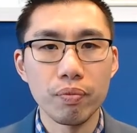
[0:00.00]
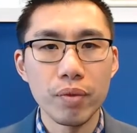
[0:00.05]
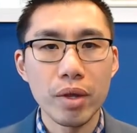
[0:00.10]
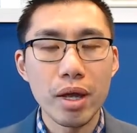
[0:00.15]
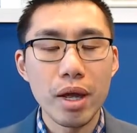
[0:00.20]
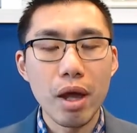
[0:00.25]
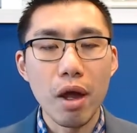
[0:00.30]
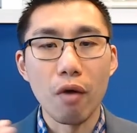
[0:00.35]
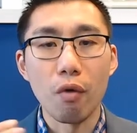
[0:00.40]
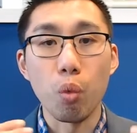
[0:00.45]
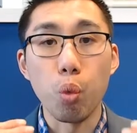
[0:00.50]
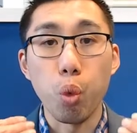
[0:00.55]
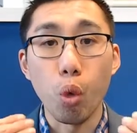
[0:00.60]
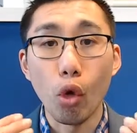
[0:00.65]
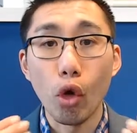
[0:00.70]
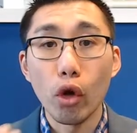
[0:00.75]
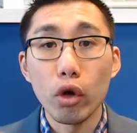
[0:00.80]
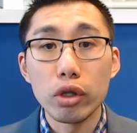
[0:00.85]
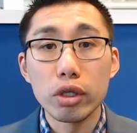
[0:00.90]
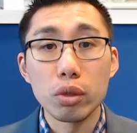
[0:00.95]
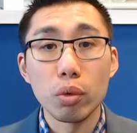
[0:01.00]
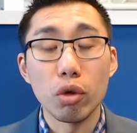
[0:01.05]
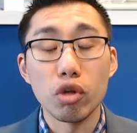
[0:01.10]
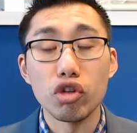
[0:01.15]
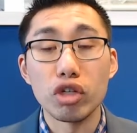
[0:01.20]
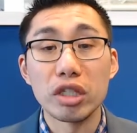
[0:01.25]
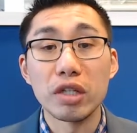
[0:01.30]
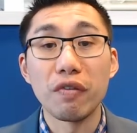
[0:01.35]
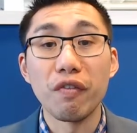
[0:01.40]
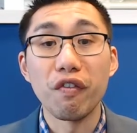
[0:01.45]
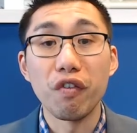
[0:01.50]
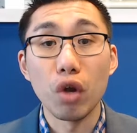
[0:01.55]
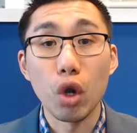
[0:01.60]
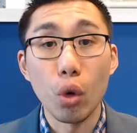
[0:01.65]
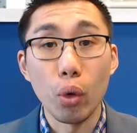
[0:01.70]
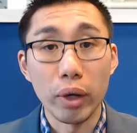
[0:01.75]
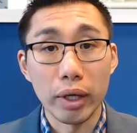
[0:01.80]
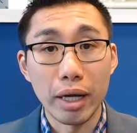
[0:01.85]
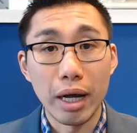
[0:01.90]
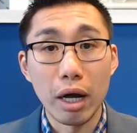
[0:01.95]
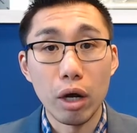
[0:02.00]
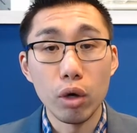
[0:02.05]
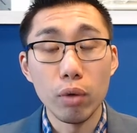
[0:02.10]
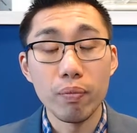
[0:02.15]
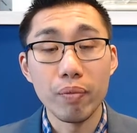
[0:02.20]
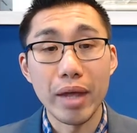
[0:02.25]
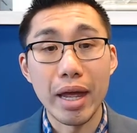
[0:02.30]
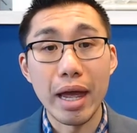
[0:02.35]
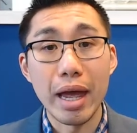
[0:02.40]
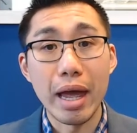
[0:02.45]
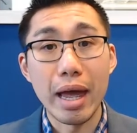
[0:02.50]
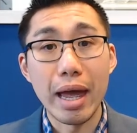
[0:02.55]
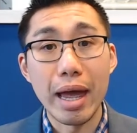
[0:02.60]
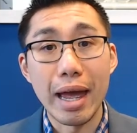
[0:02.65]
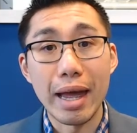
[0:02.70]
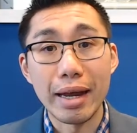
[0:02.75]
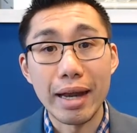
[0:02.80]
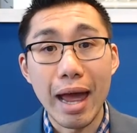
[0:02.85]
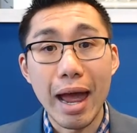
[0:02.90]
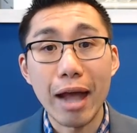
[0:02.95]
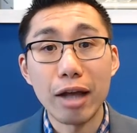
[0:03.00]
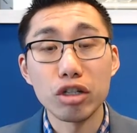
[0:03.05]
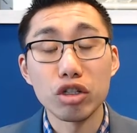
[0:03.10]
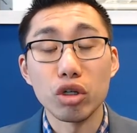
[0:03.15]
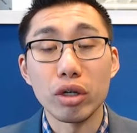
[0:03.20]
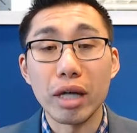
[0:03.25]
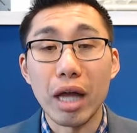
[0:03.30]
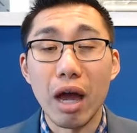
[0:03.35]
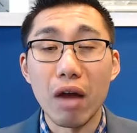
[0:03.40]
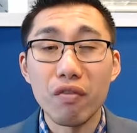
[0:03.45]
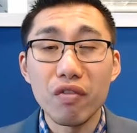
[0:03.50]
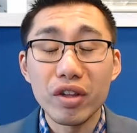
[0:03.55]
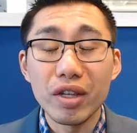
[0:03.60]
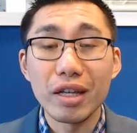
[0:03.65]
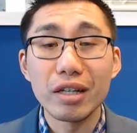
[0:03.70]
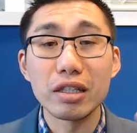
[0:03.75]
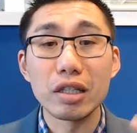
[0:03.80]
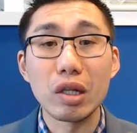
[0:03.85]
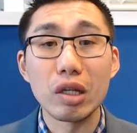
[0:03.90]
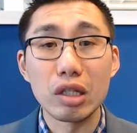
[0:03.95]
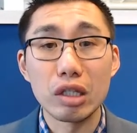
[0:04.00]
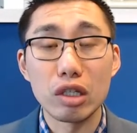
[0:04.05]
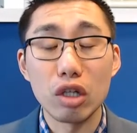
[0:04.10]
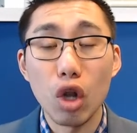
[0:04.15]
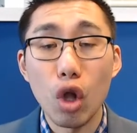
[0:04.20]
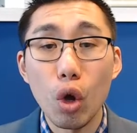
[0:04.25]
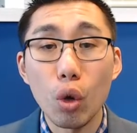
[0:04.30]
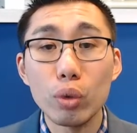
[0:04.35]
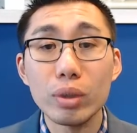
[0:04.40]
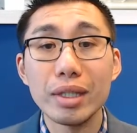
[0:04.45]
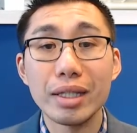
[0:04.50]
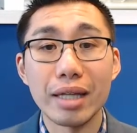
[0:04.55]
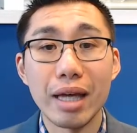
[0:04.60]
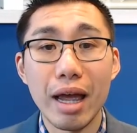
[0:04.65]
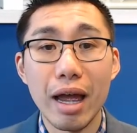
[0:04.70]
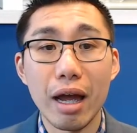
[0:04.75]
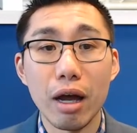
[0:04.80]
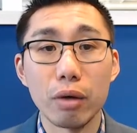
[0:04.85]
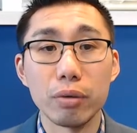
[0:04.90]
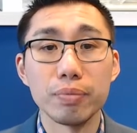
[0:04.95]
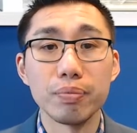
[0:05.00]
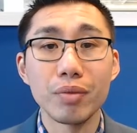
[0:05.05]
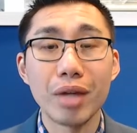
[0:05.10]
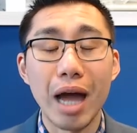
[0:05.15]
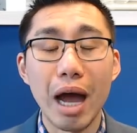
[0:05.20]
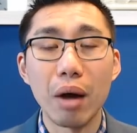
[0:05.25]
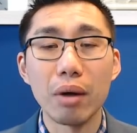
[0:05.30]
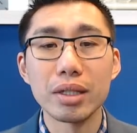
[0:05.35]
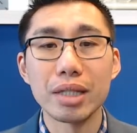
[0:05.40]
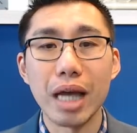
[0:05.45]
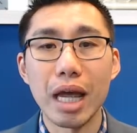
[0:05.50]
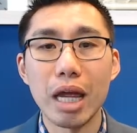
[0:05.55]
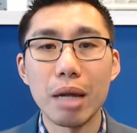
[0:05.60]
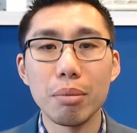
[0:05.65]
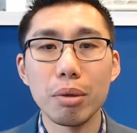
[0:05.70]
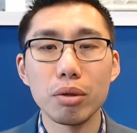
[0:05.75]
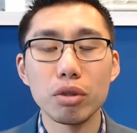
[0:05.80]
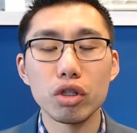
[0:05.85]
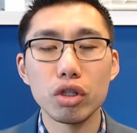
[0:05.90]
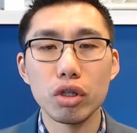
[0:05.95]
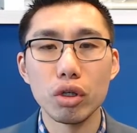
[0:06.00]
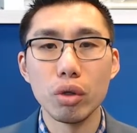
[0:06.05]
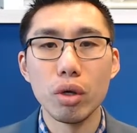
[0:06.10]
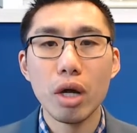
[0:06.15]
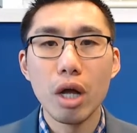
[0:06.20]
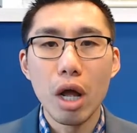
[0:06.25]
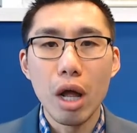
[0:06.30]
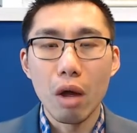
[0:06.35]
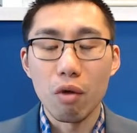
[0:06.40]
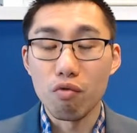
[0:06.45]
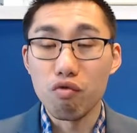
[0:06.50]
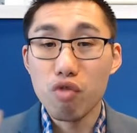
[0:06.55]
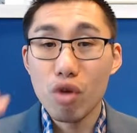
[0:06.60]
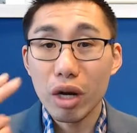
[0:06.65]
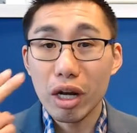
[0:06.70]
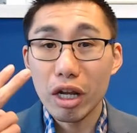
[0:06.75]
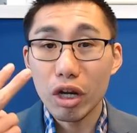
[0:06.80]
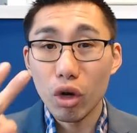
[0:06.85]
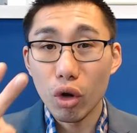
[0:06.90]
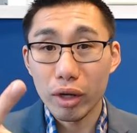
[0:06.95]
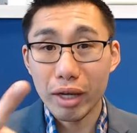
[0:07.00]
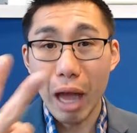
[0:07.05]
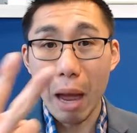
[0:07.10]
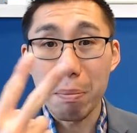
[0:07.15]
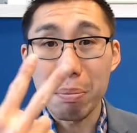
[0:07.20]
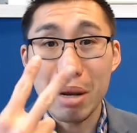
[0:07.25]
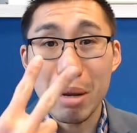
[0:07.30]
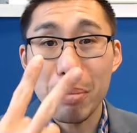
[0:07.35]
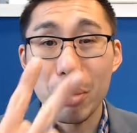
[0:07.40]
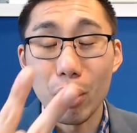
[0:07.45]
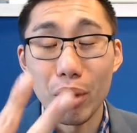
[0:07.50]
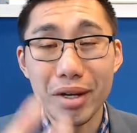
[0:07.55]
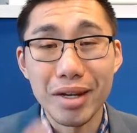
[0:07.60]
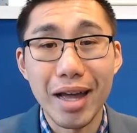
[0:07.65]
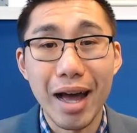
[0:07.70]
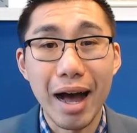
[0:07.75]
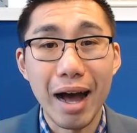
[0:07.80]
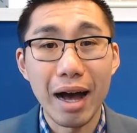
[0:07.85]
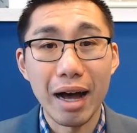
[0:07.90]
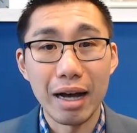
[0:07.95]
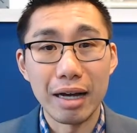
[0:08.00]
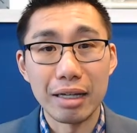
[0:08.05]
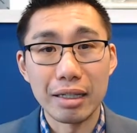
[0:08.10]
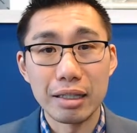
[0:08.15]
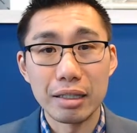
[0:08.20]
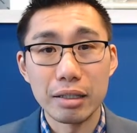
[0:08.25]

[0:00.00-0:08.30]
Words were just flowing out, and actually everything slowed down. I was able to really look at people in the eyes.